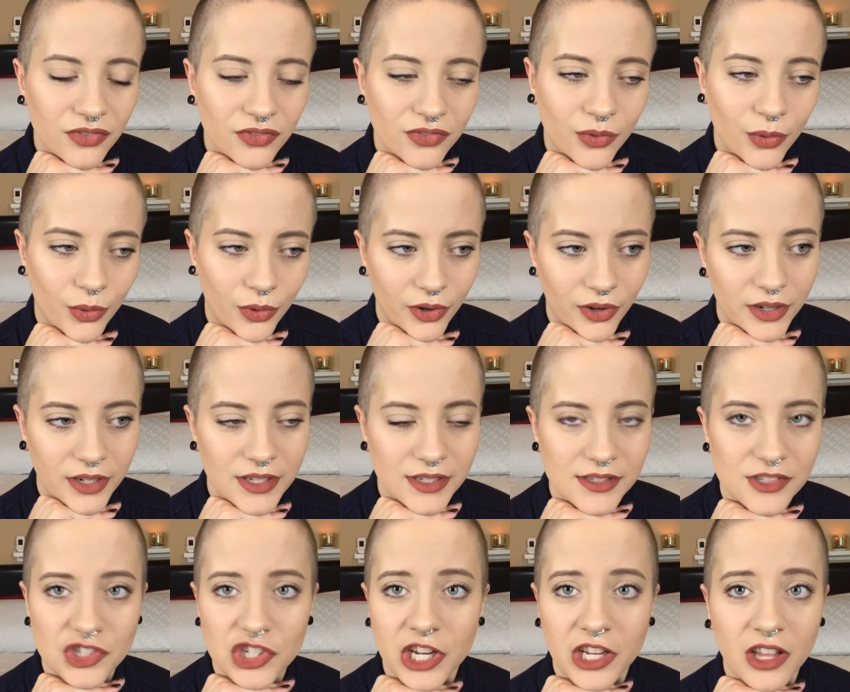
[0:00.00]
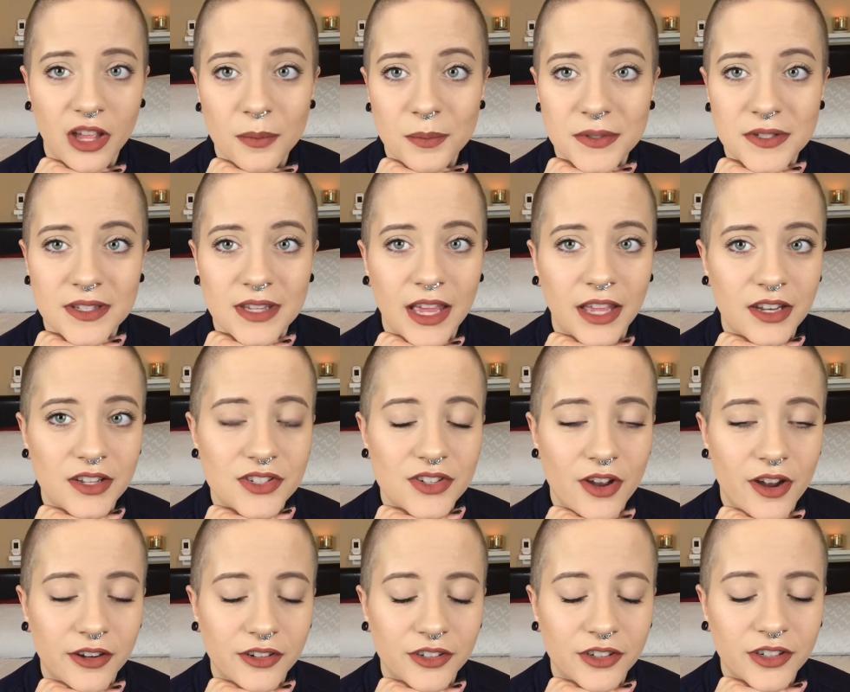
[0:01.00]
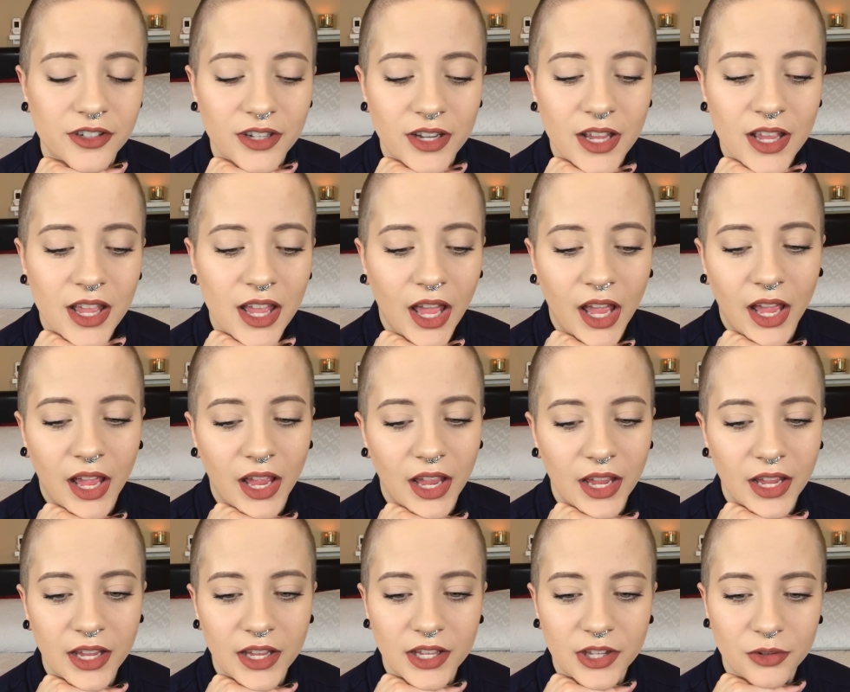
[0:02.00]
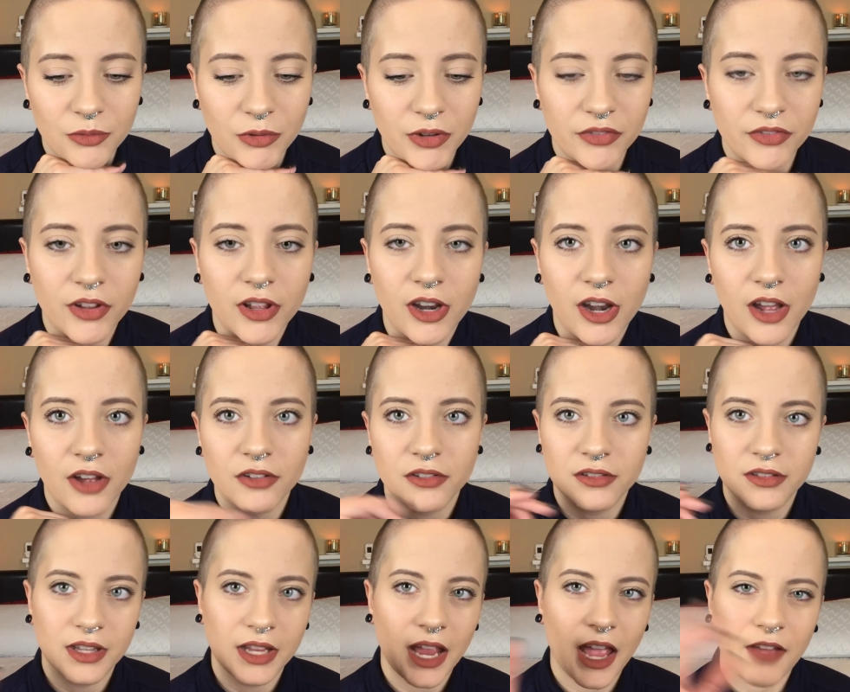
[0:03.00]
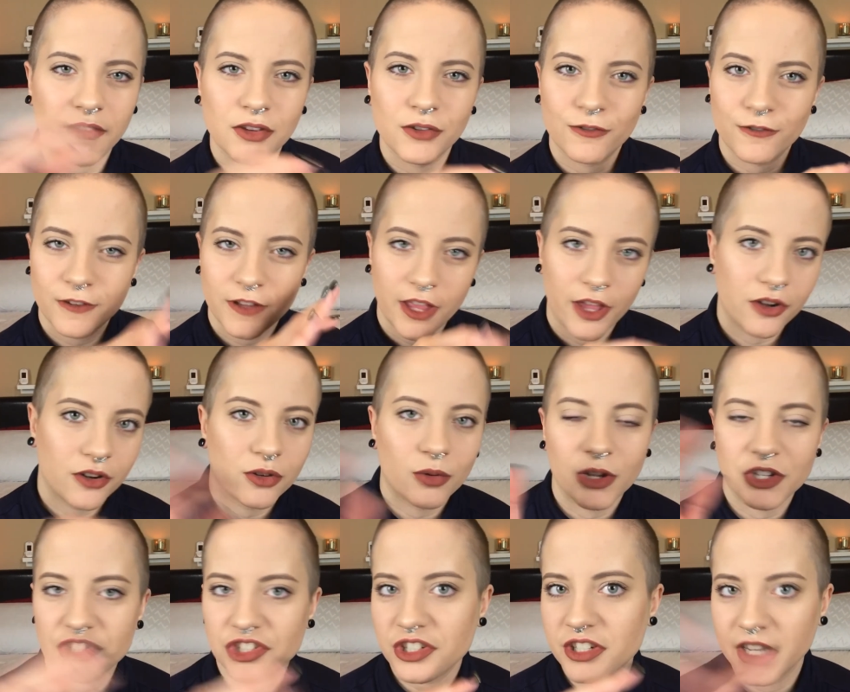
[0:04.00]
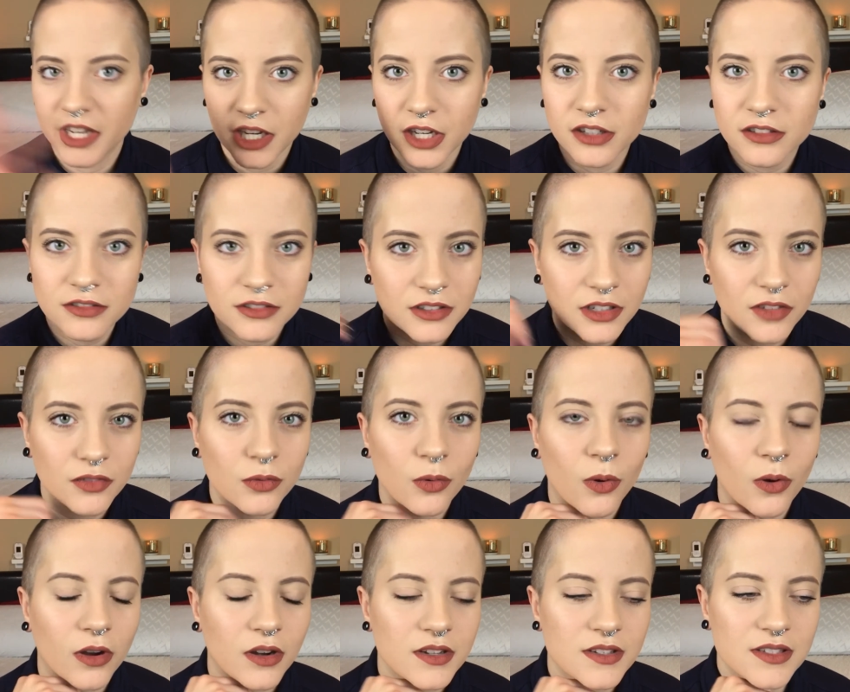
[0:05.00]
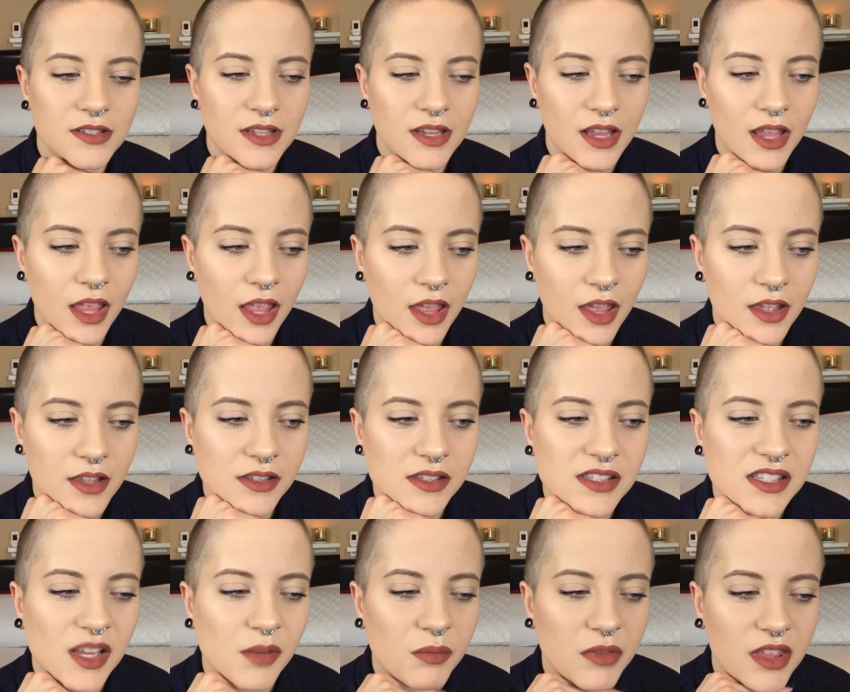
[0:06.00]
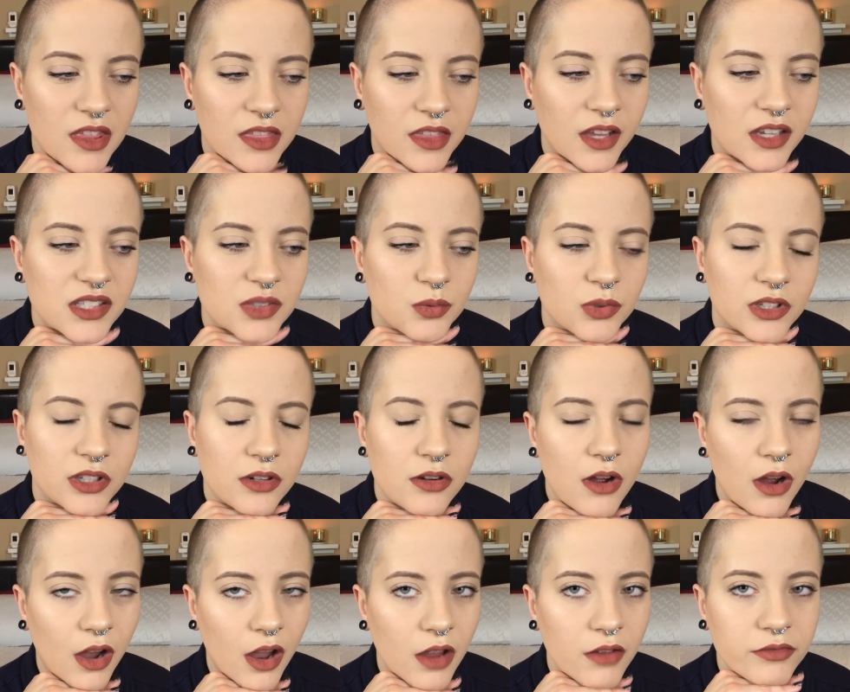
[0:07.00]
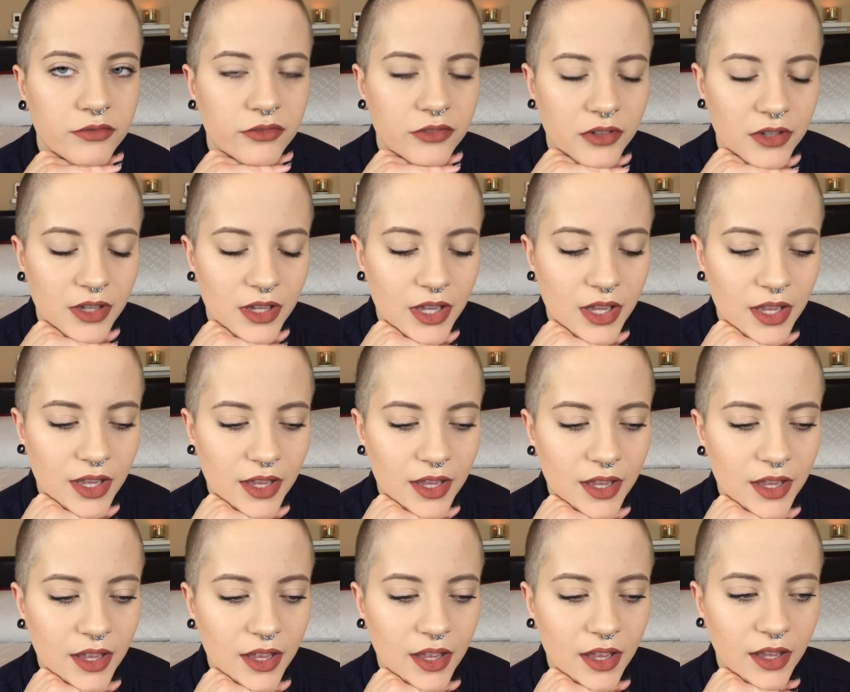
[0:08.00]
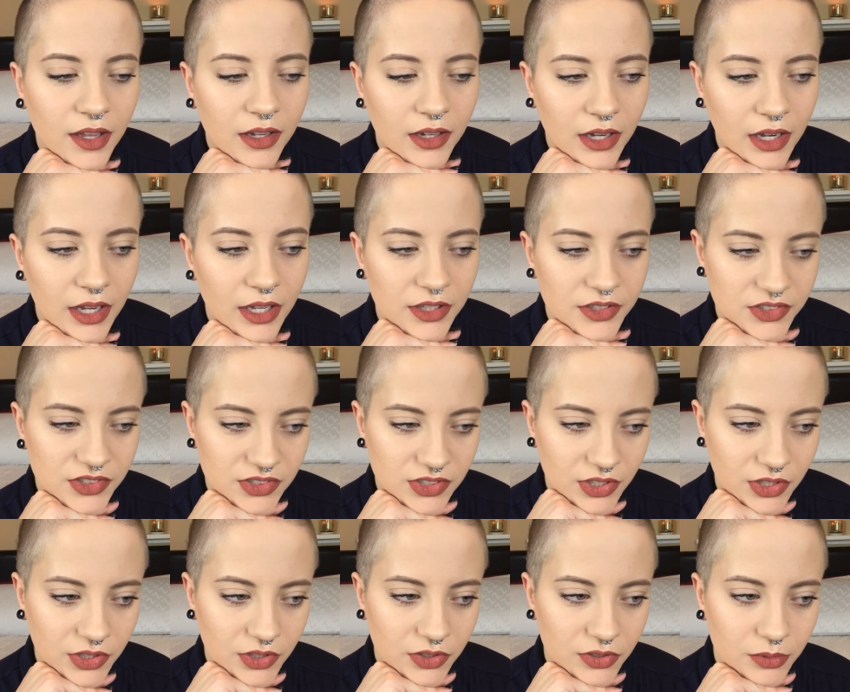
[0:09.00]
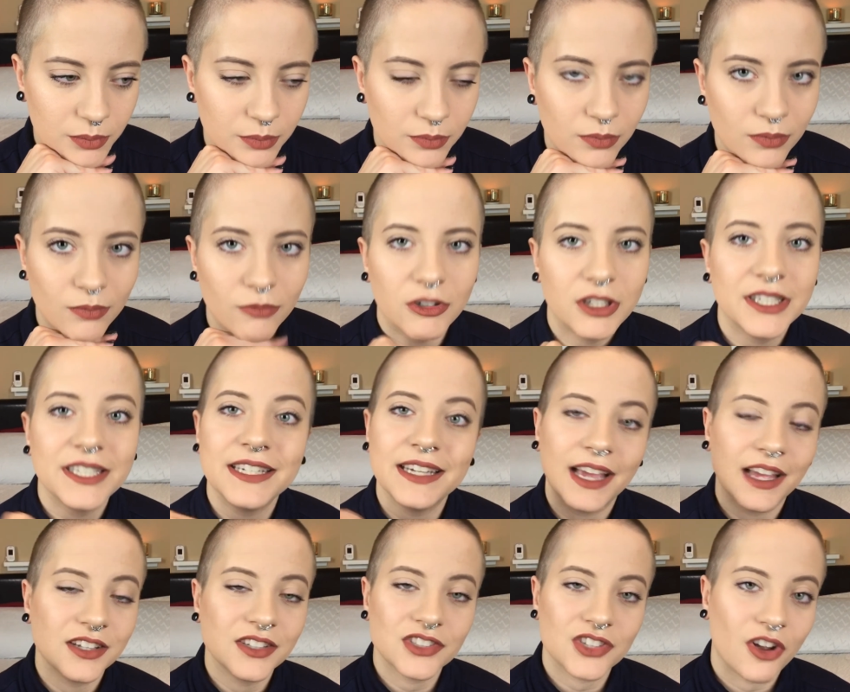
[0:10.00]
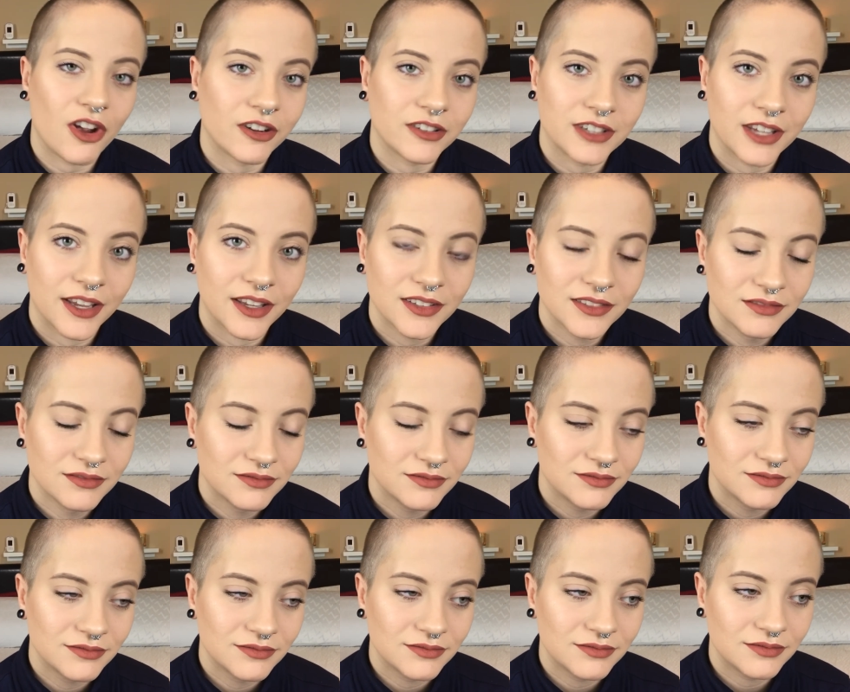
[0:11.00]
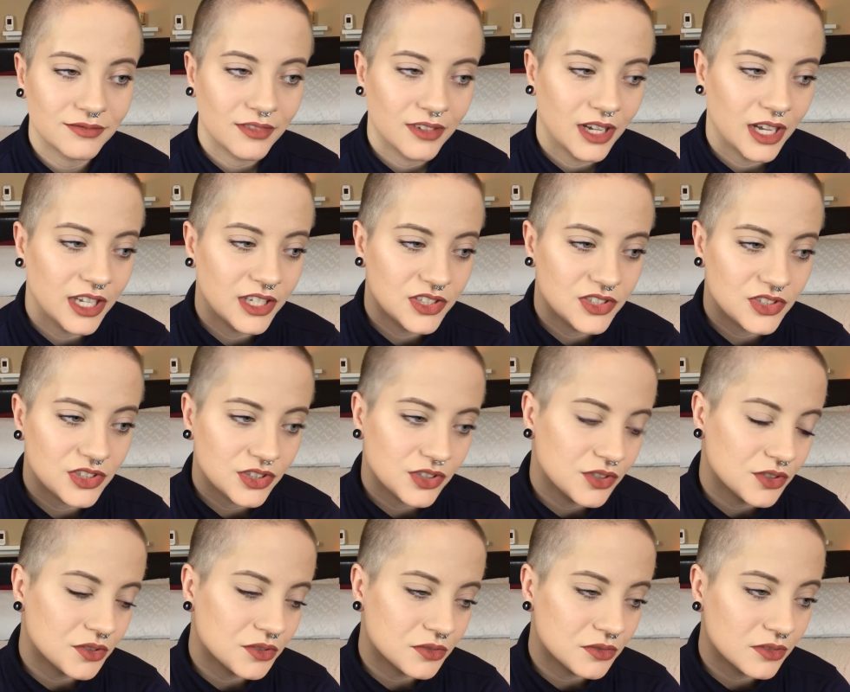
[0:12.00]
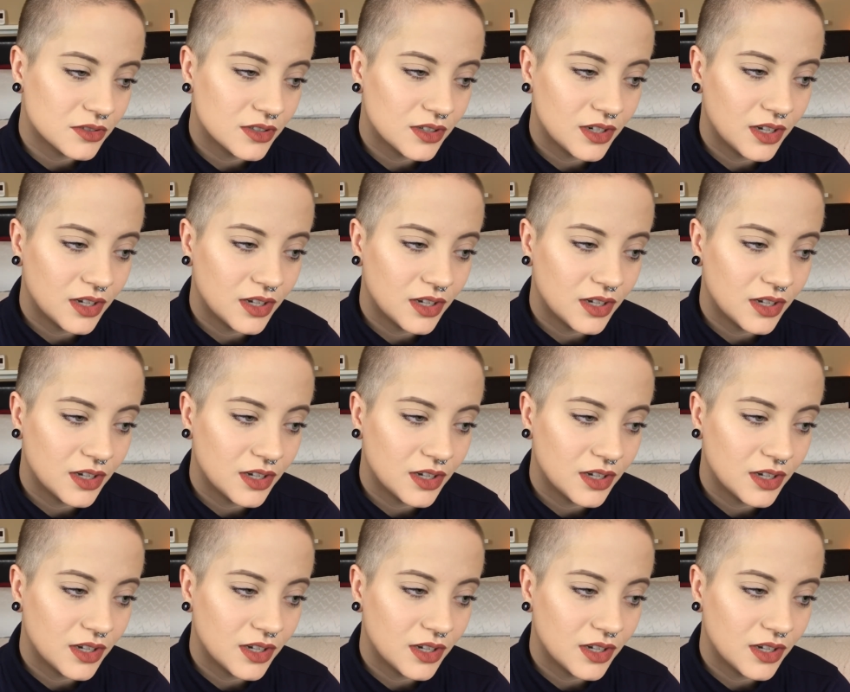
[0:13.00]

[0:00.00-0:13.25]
for his checkups at his doctor, and they have you fill out a questionnaire, of course, and some of the things were a little off. And so, one, he hadn't talked yet, and two,